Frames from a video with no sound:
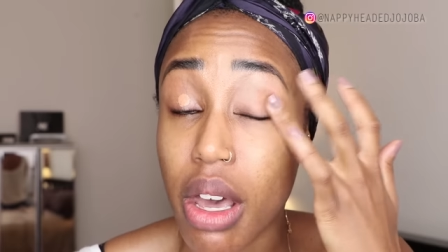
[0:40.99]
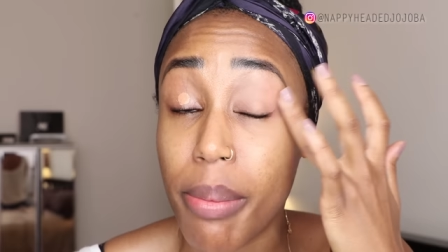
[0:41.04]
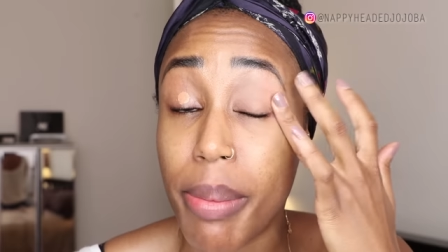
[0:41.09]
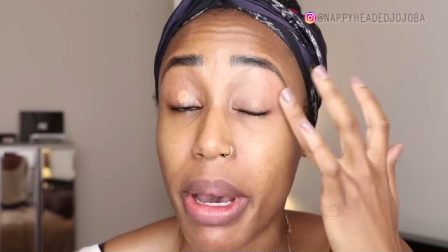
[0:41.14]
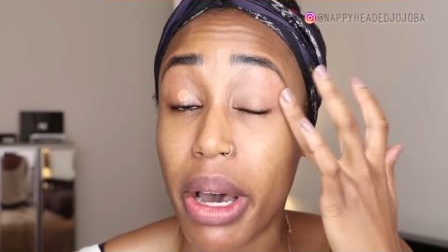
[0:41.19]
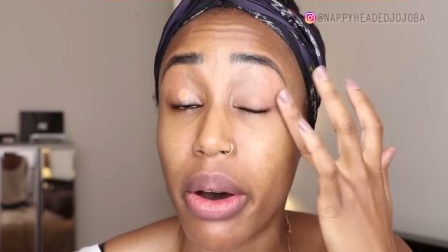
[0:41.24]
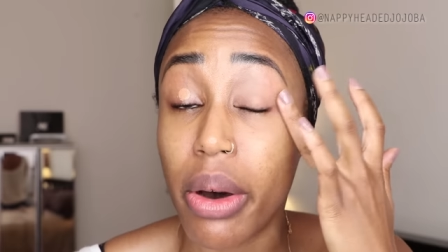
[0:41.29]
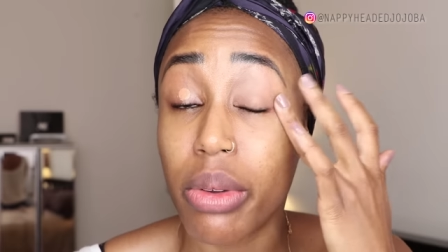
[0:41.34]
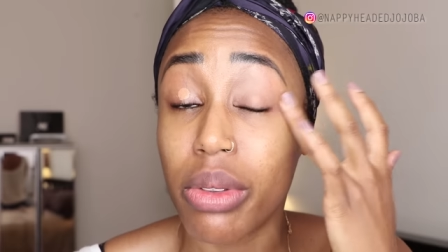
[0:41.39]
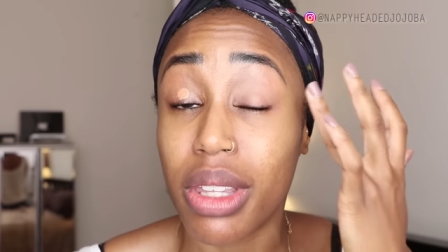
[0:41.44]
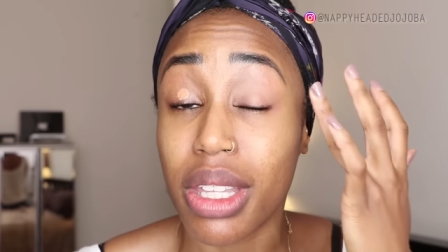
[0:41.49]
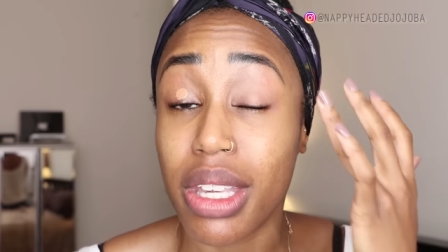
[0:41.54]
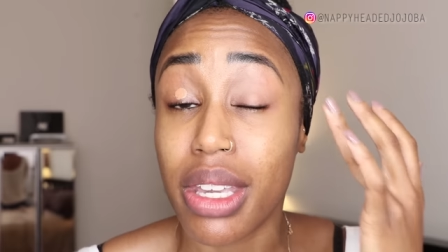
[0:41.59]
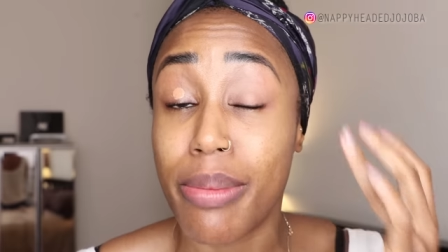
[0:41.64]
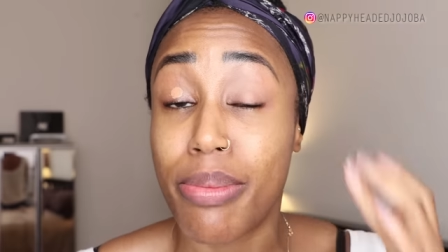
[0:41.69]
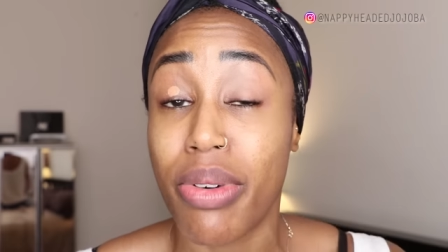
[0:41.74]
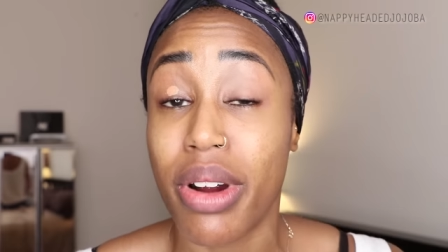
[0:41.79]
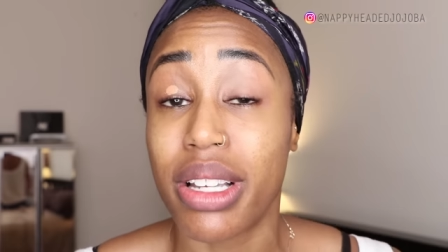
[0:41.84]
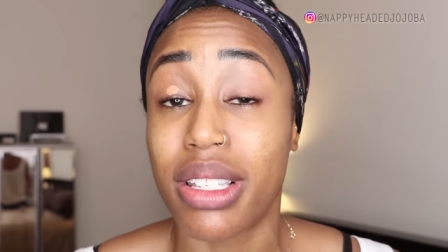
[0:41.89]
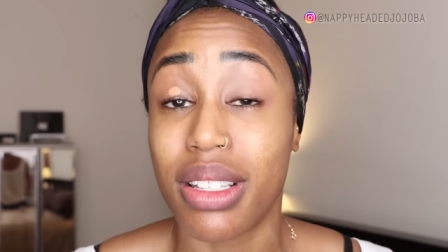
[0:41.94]
about
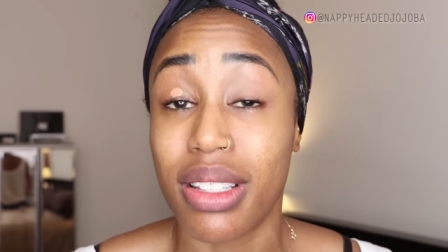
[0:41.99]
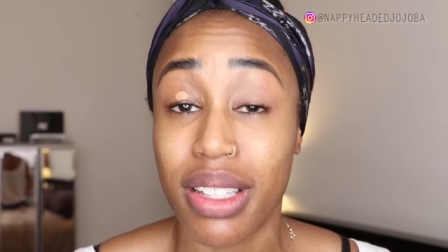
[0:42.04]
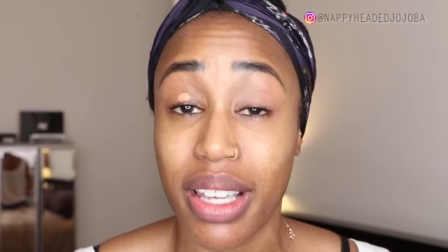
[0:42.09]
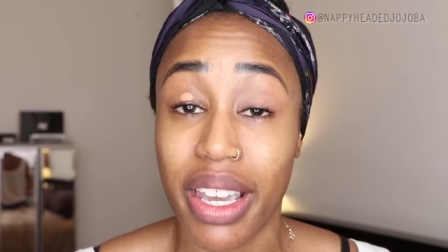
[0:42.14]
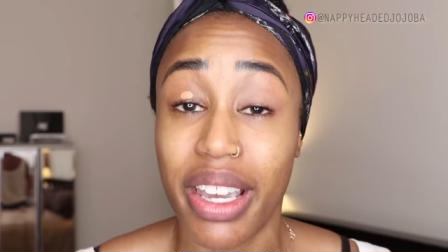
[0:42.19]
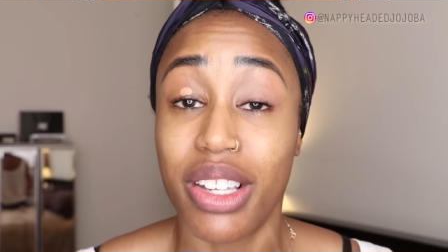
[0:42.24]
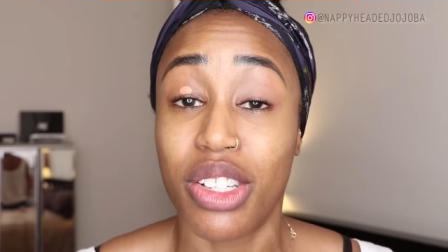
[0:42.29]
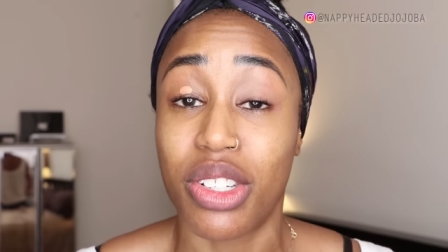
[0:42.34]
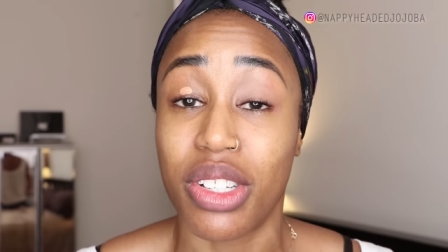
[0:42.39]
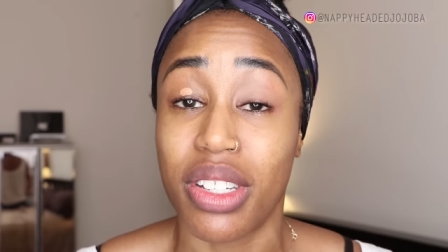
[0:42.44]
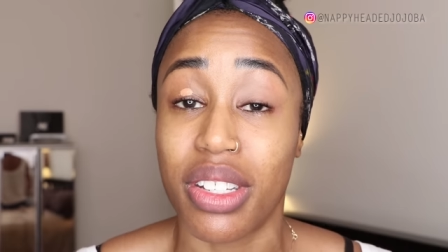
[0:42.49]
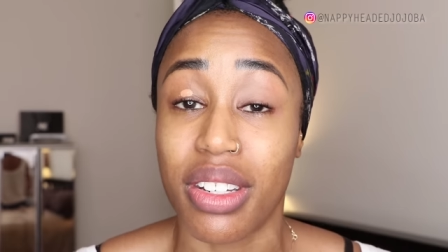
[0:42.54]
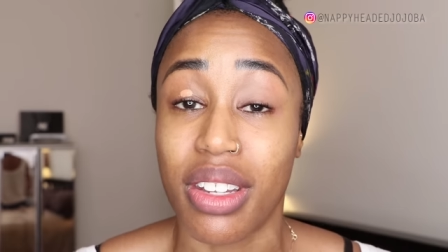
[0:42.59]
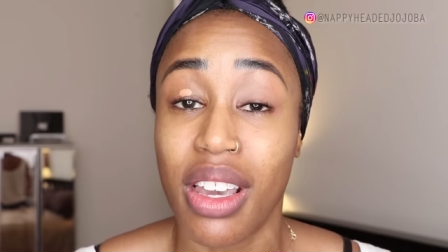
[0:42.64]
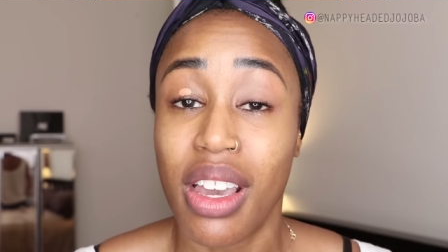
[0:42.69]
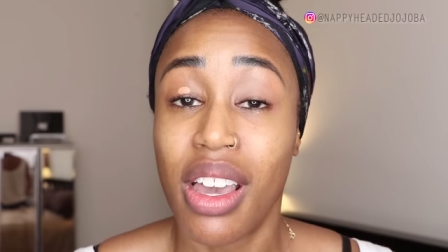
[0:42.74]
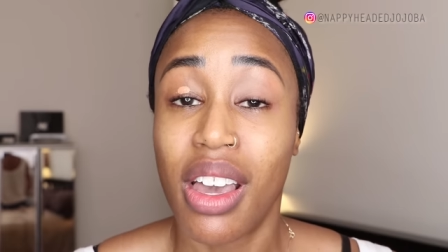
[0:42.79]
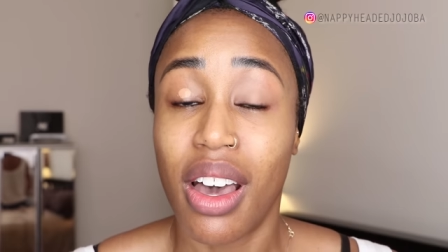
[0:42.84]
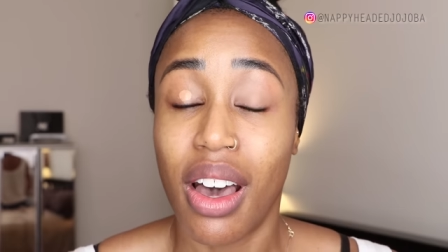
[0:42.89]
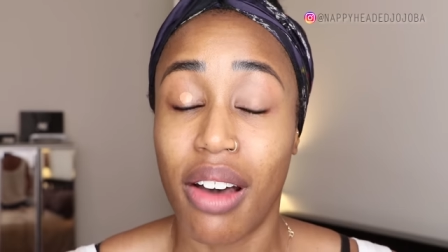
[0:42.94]
the
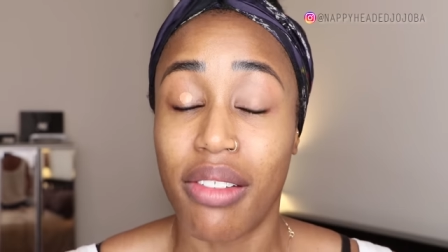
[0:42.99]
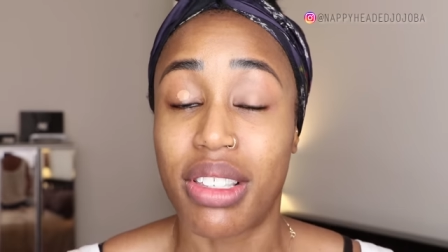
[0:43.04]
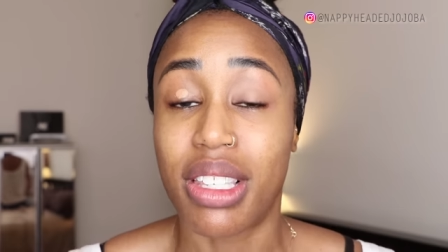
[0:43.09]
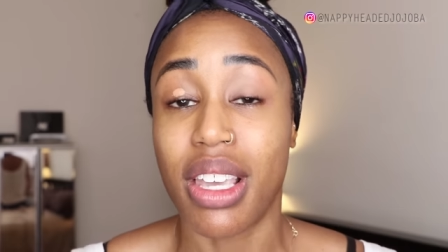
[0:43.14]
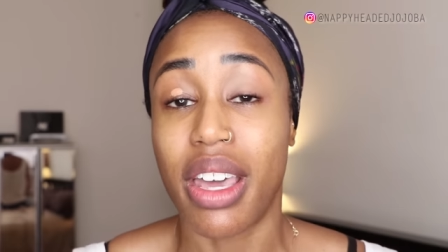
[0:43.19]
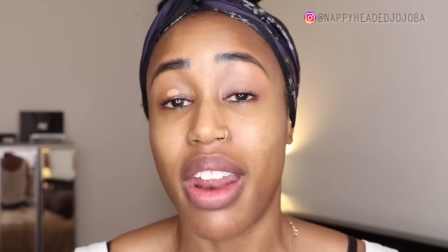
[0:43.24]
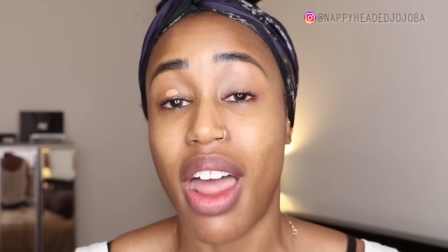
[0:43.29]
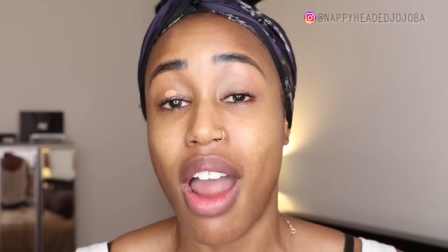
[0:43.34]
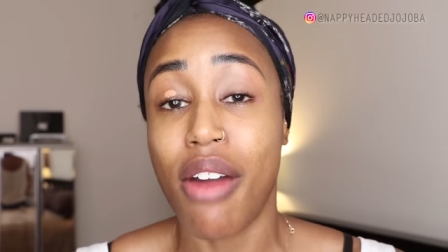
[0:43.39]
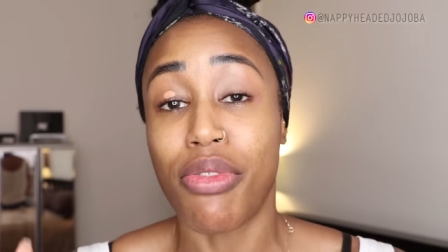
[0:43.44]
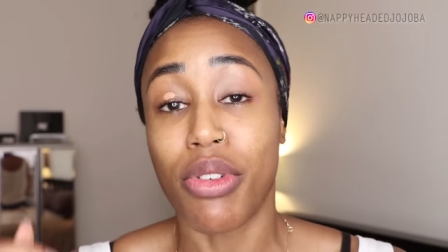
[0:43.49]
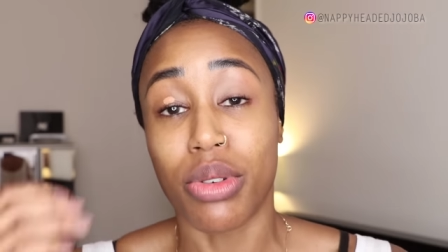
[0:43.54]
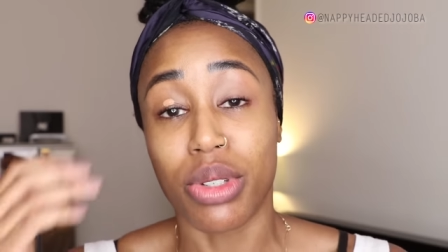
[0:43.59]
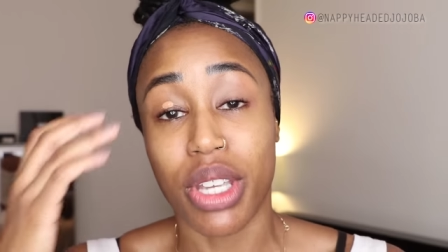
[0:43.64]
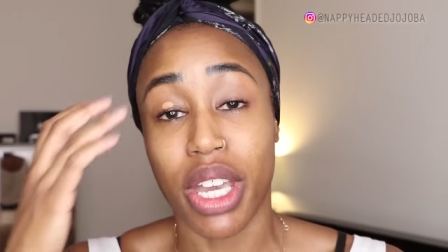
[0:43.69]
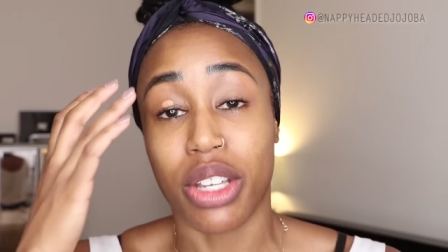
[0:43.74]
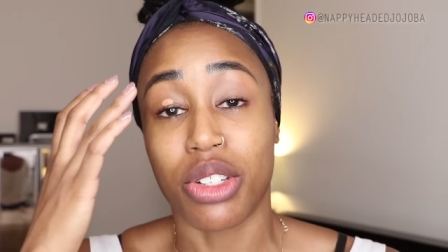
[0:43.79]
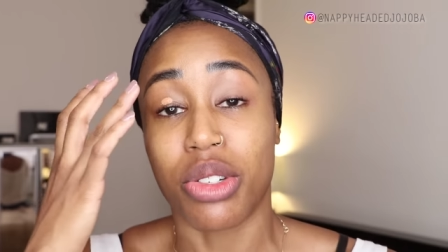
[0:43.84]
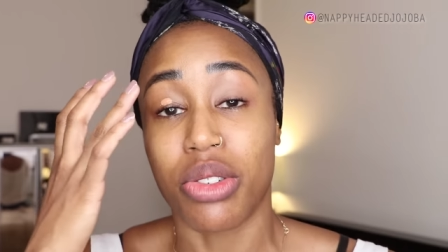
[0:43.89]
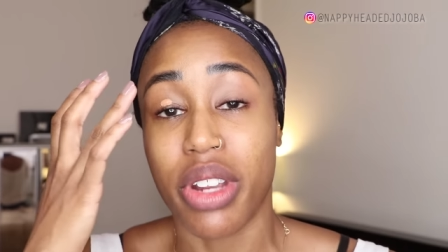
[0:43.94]
presentation of said afro
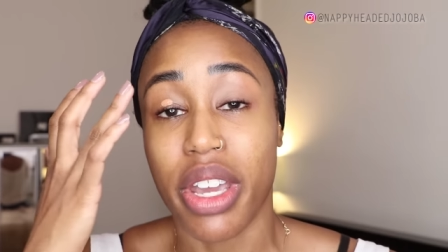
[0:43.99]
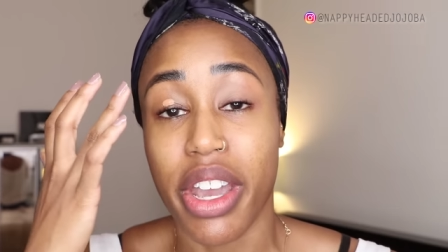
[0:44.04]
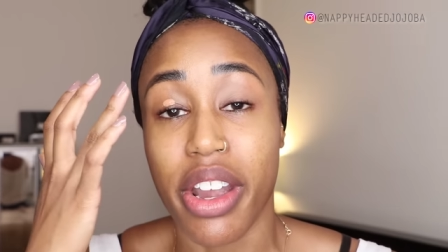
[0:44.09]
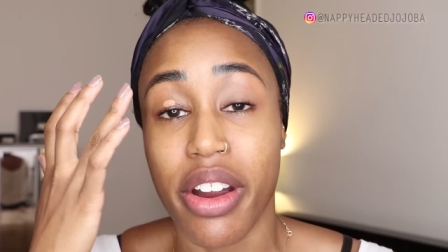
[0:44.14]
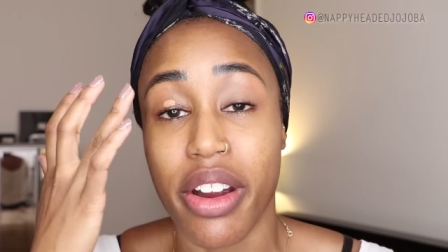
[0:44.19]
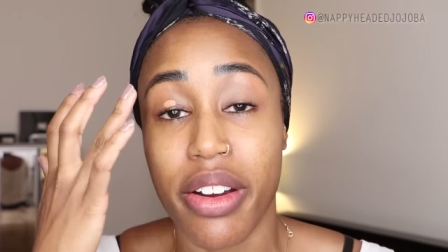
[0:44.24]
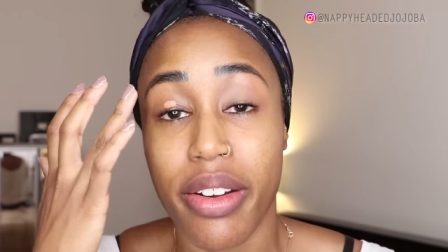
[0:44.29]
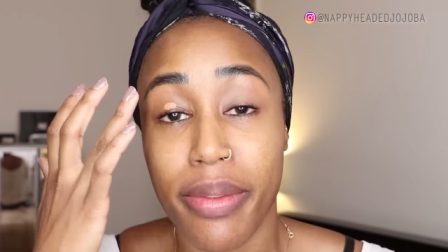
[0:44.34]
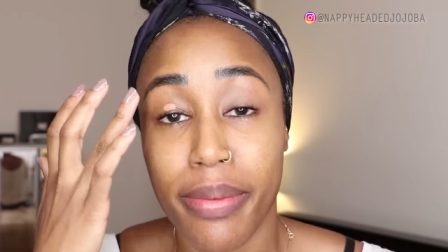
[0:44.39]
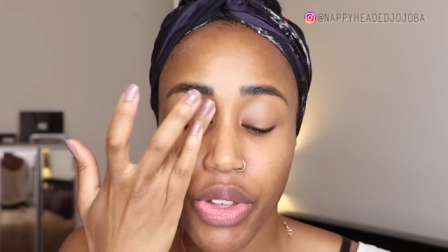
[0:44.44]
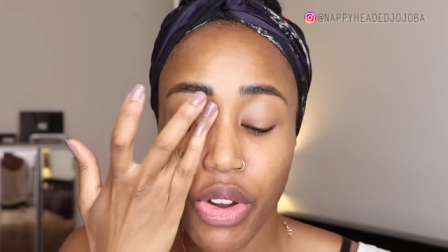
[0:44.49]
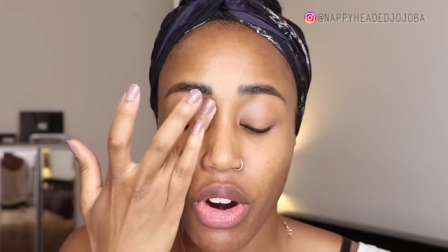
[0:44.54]
textured hair.